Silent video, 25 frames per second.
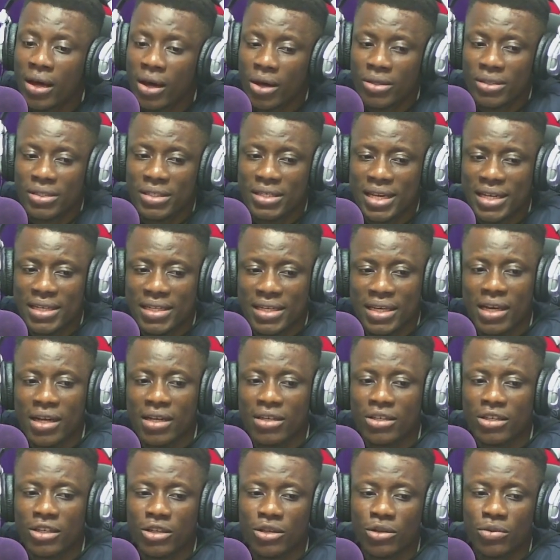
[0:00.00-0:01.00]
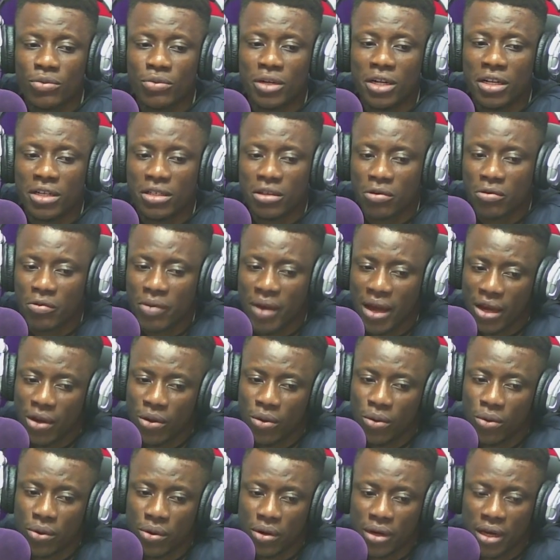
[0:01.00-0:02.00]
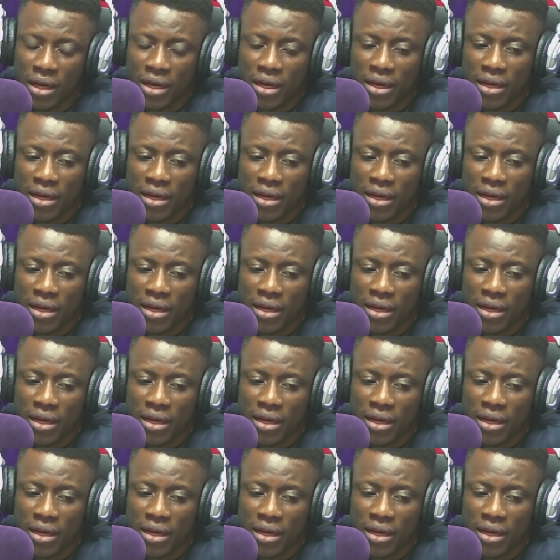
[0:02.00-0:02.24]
on setting a new world record.